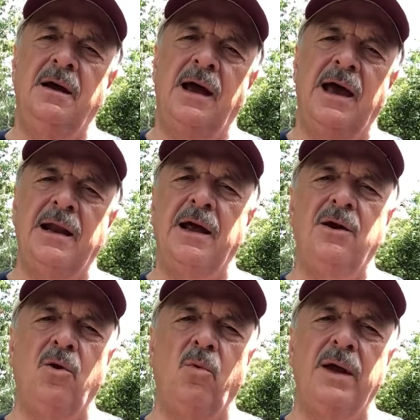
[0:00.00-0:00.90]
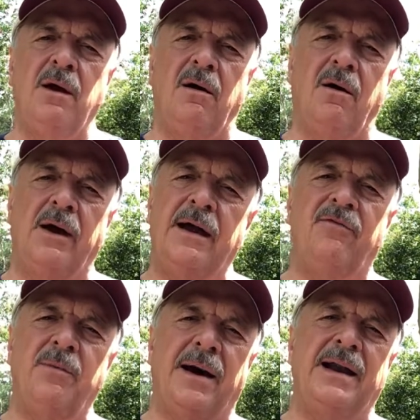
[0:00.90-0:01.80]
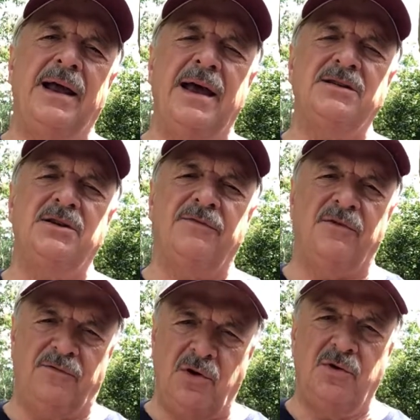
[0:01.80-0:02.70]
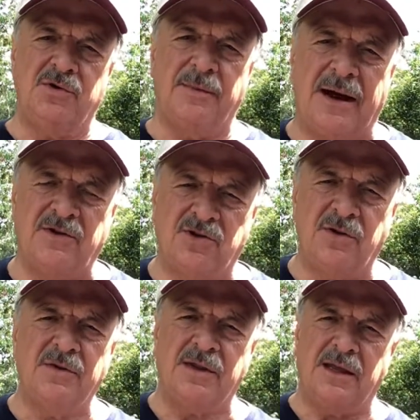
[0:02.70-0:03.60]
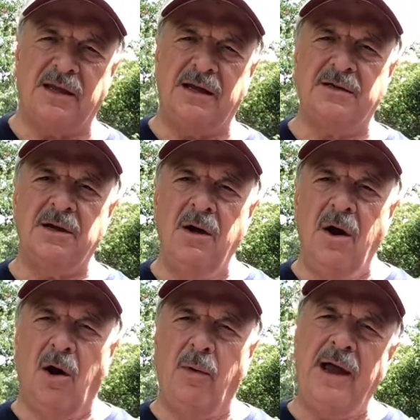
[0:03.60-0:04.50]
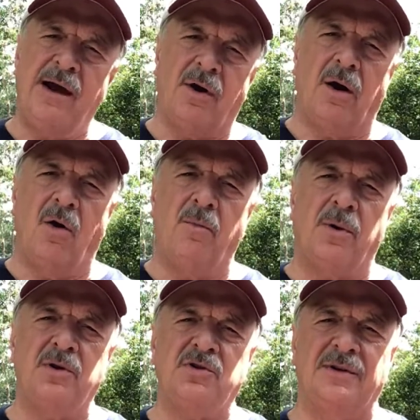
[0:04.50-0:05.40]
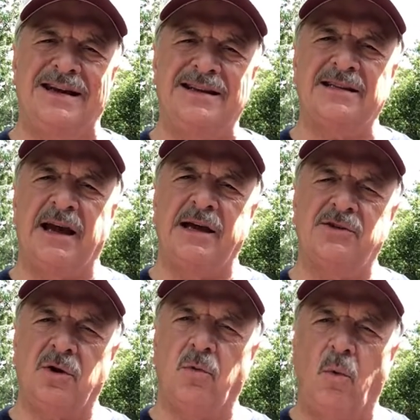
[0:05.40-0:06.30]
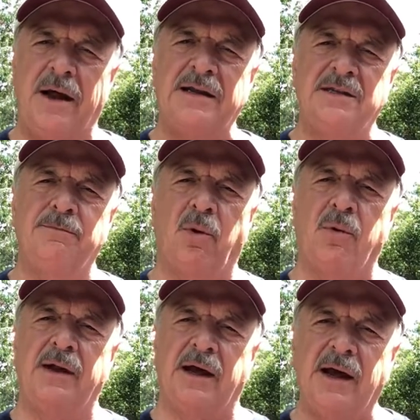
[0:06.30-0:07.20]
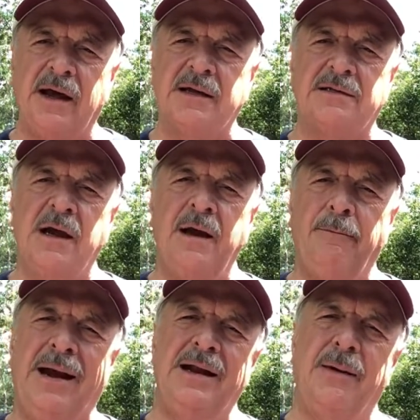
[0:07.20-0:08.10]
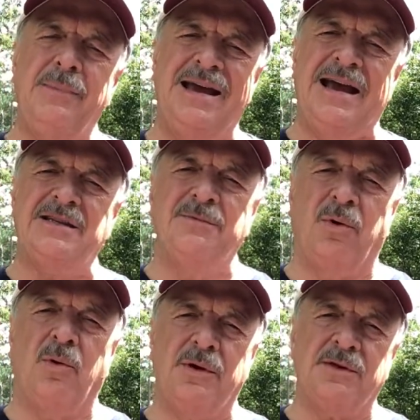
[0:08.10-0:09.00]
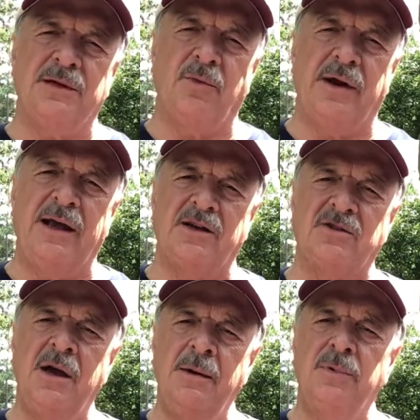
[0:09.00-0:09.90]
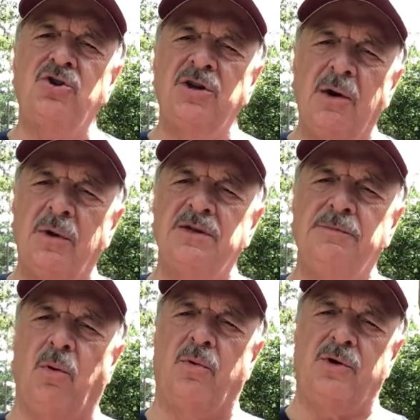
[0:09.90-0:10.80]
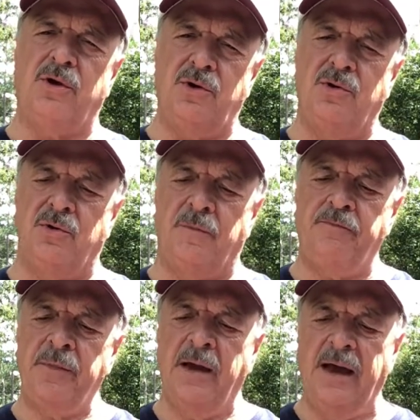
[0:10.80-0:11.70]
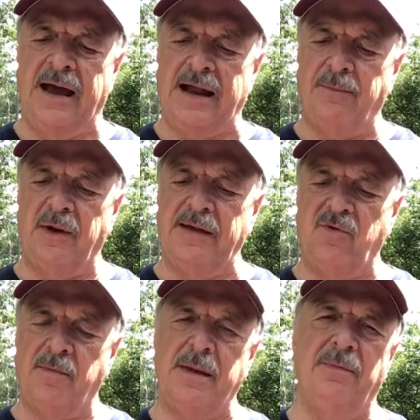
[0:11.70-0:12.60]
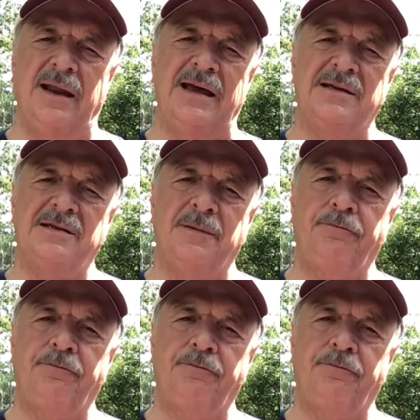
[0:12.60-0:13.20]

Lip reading: And I know everybody has different views about certain things, or we have our own personal insights, or what is important to us might not be as important to someone else. But share what's important to you, and I believe you'll be blessed.